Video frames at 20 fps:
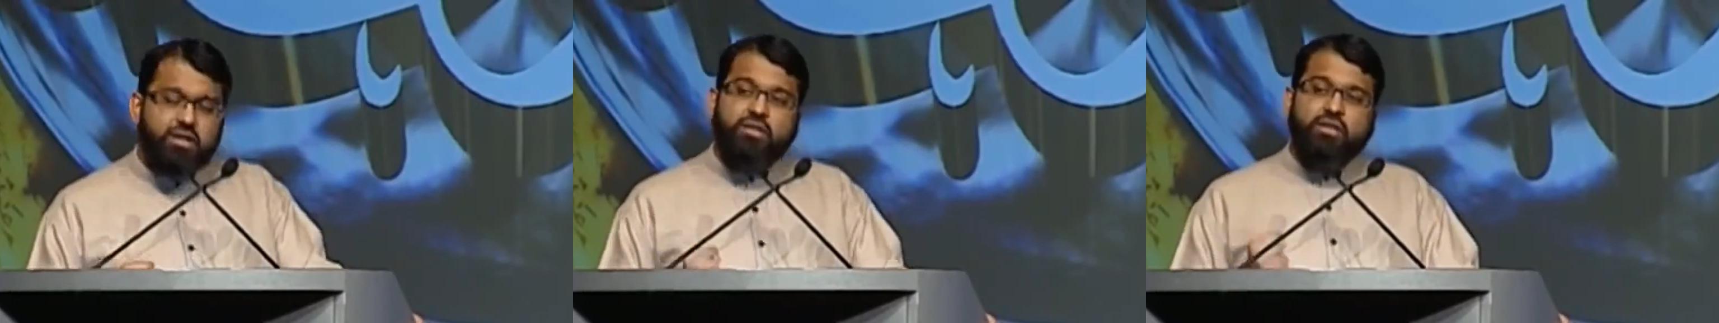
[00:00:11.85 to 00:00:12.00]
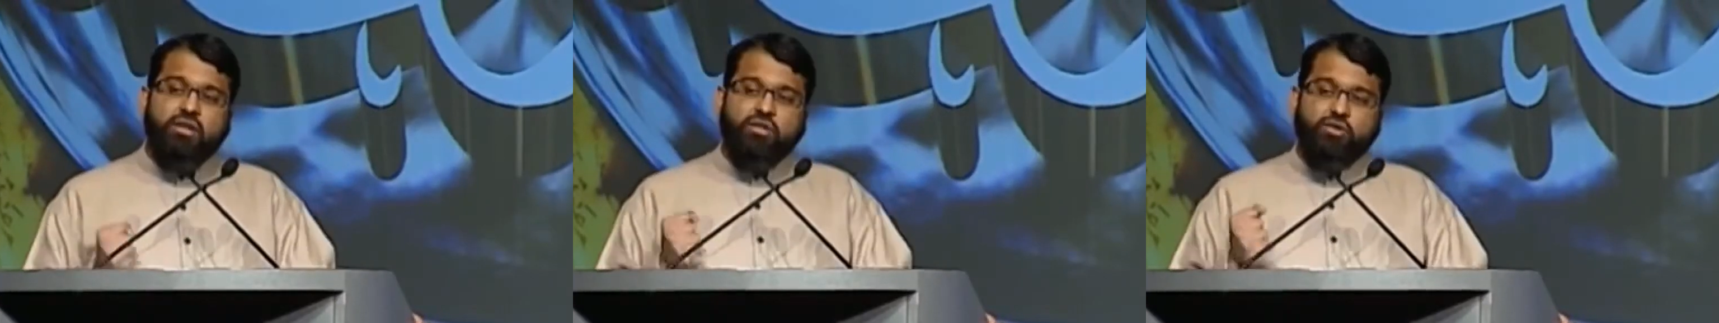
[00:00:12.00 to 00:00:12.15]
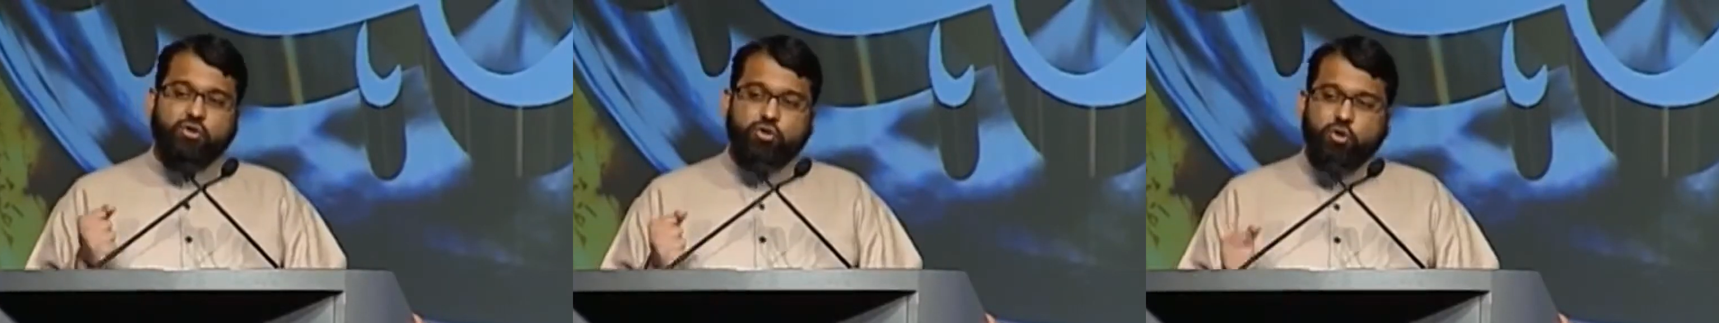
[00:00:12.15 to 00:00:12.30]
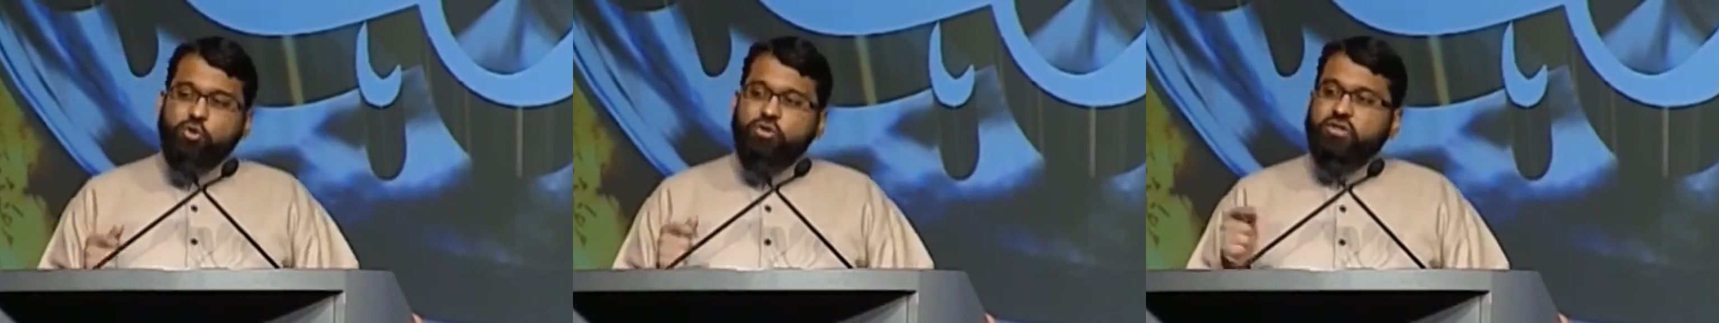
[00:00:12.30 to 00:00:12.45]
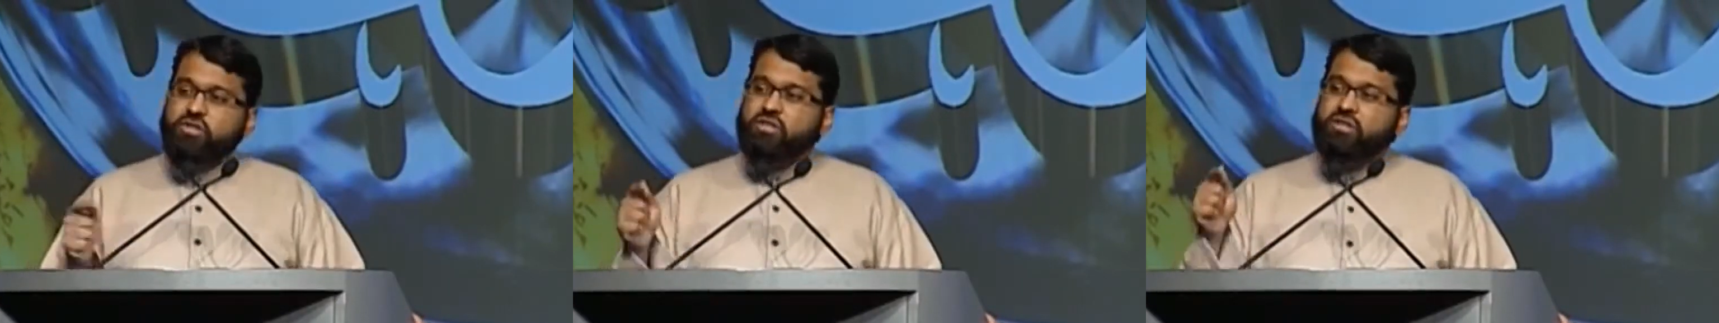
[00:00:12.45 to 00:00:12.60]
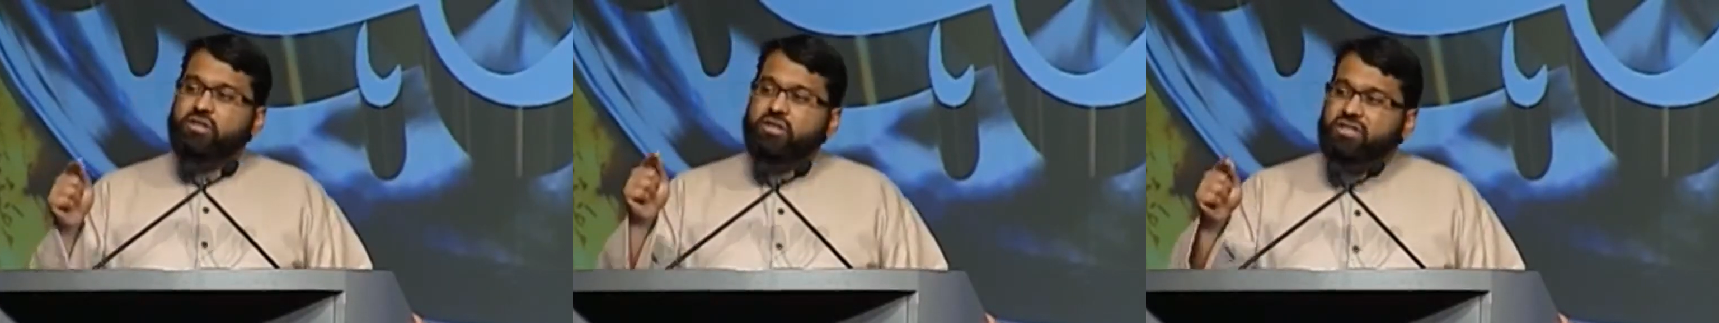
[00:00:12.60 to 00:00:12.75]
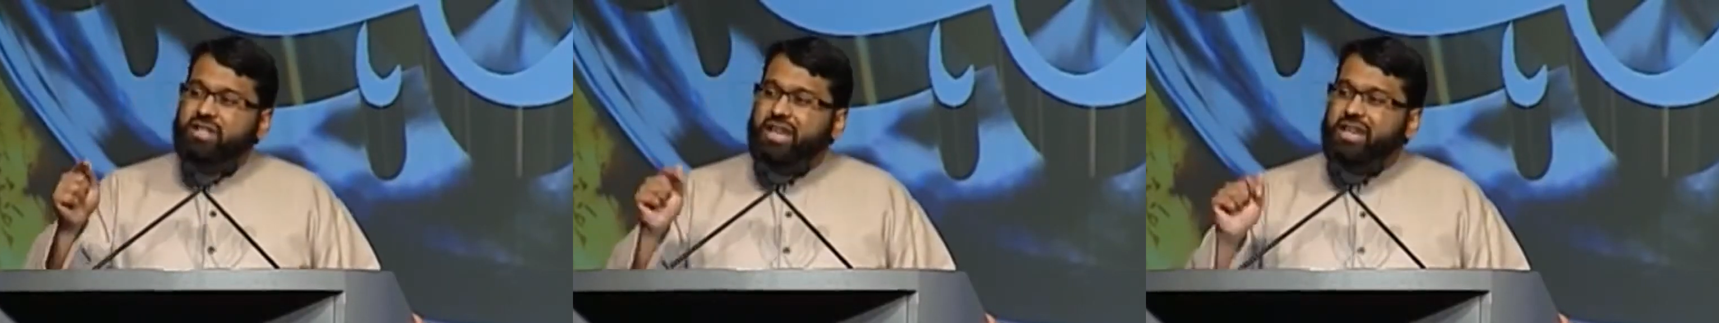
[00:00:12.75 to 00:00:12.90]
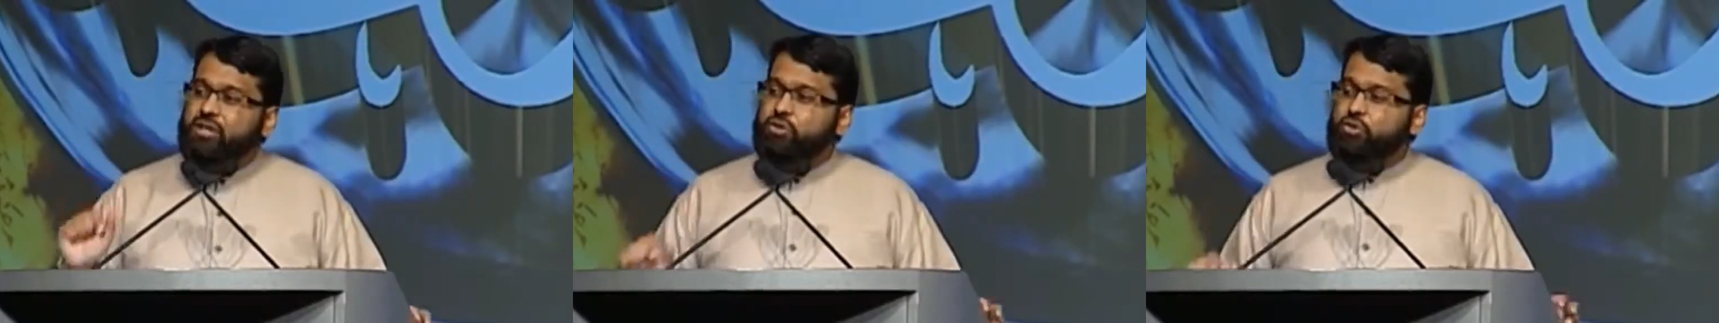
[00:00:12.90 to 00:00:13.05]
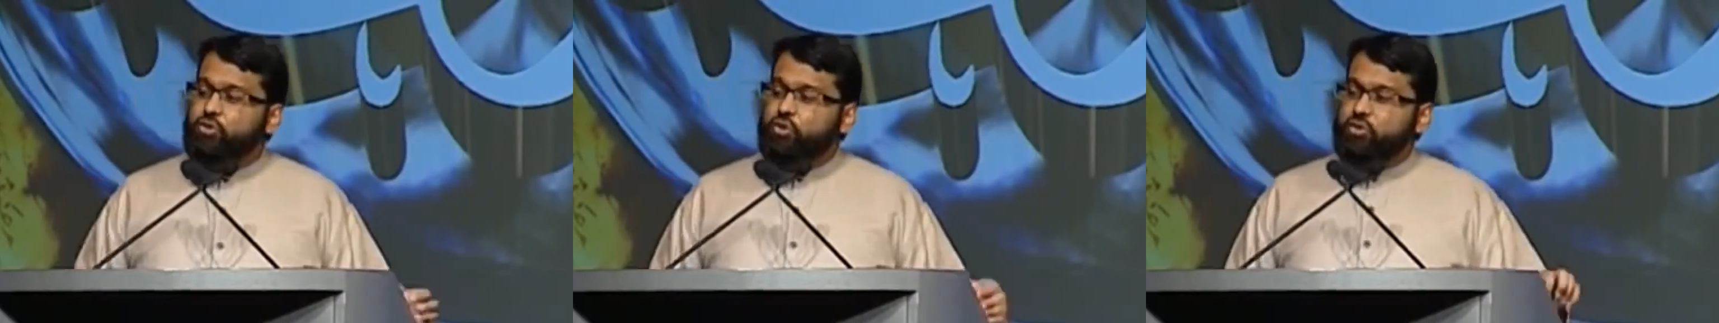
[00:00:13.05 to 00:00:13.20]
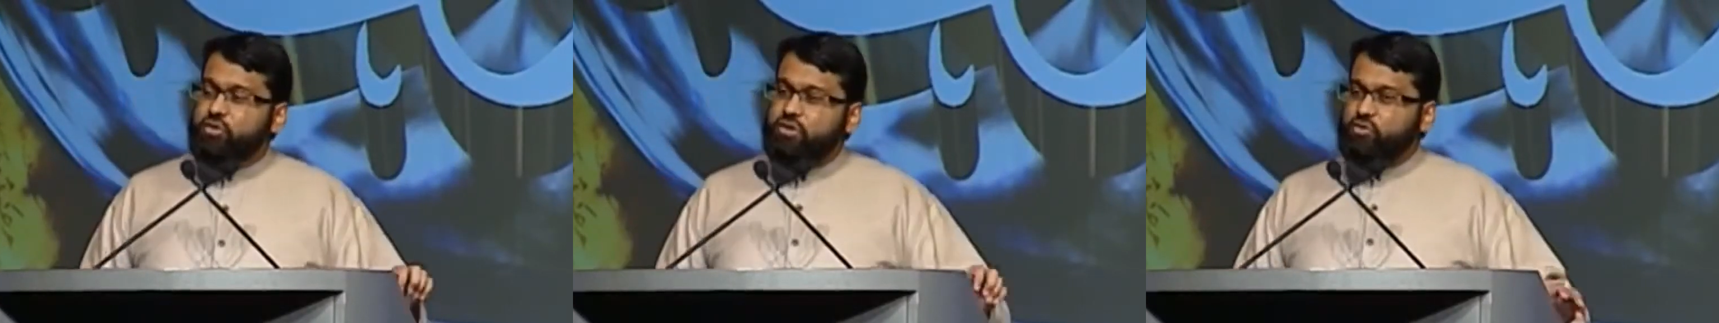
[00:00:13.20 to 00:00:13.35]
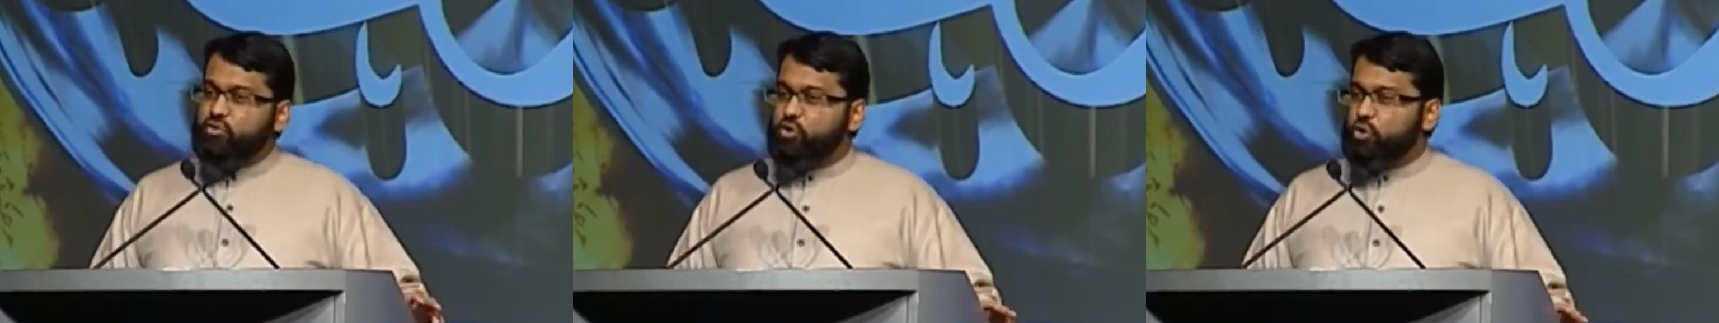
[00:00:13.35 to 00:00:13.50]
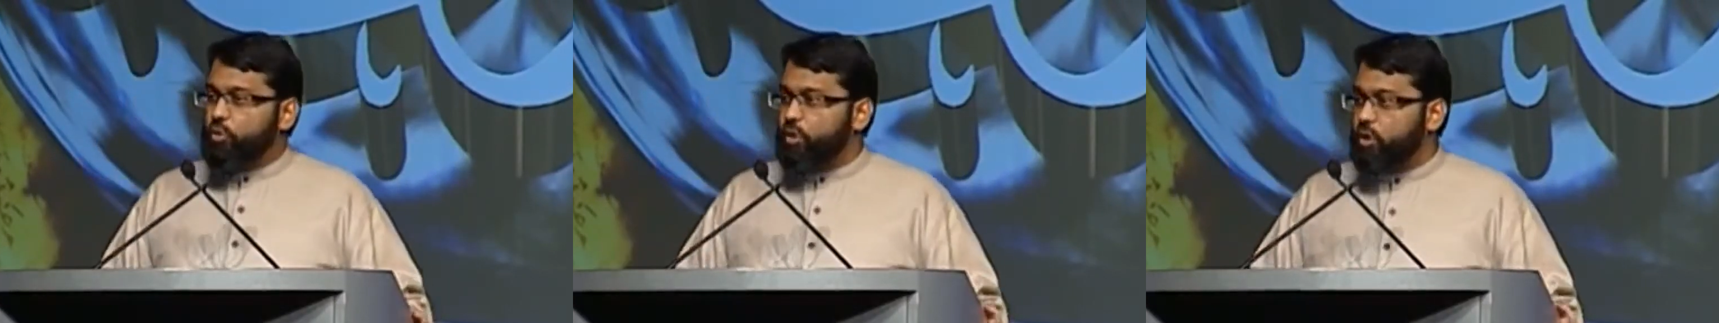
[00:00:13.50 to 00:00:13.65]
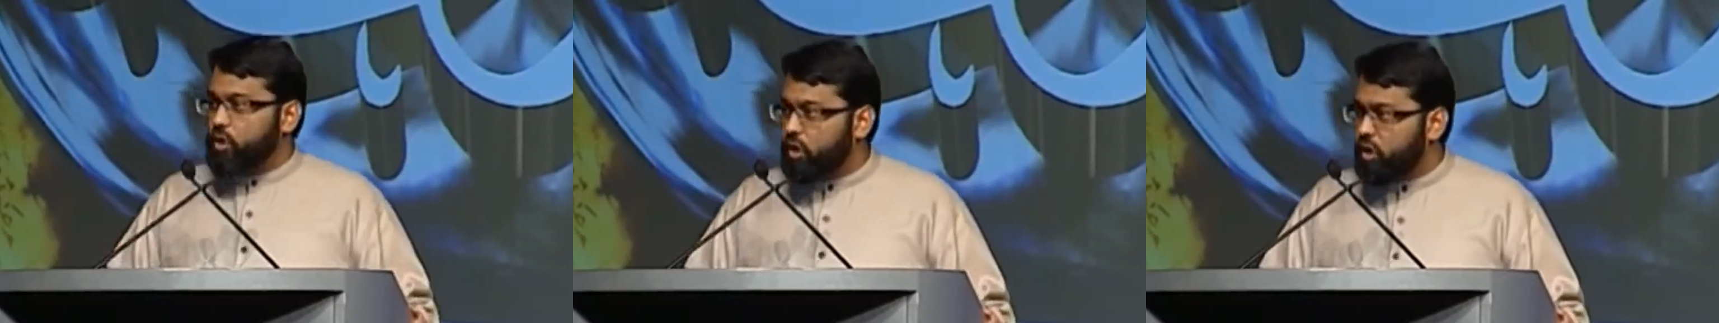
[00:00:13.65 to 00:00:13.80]
hadith that shows us the dangers
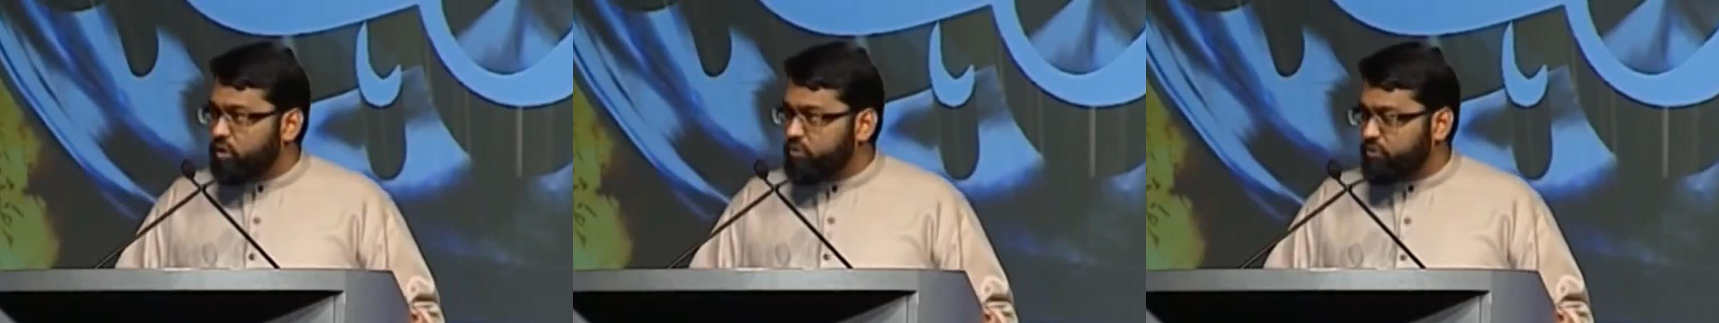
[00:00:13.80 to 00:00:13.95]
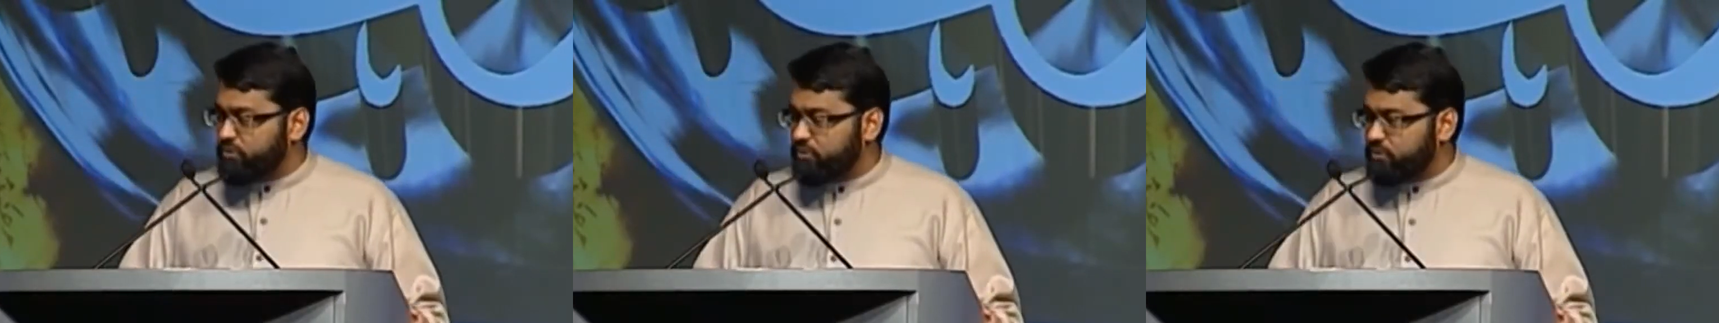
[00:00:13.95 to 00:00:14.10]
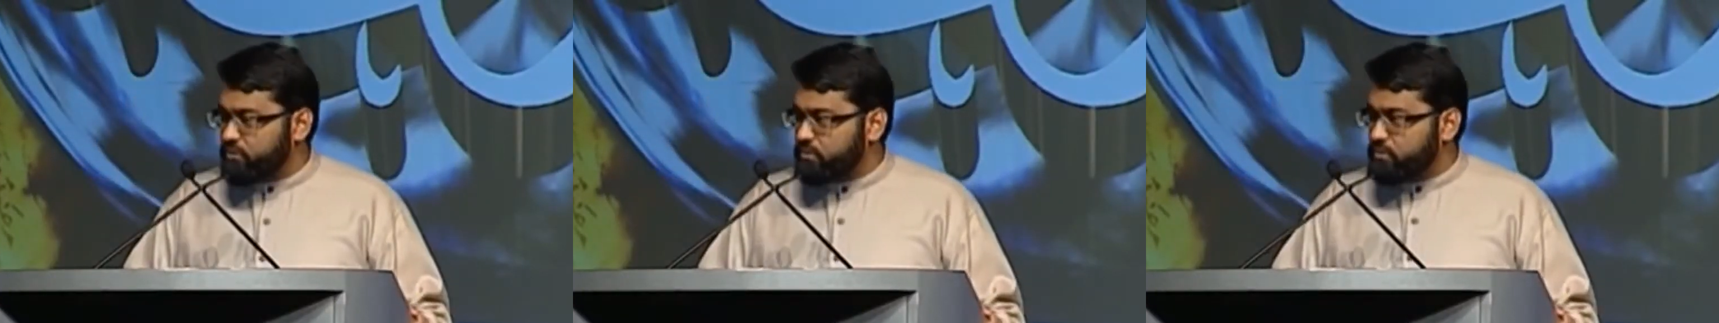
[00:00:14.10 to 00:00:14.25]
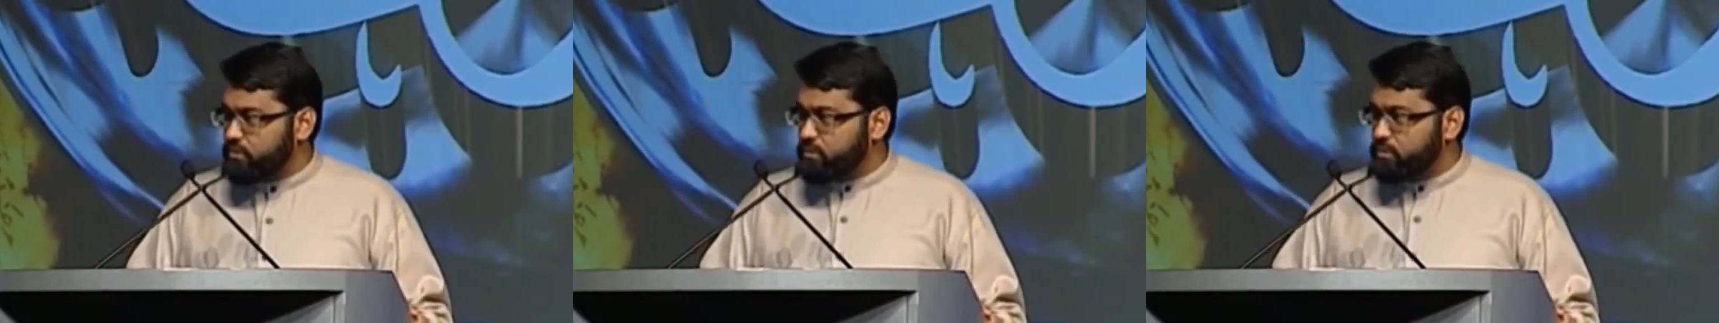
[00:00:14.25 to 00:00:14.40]
of showing off.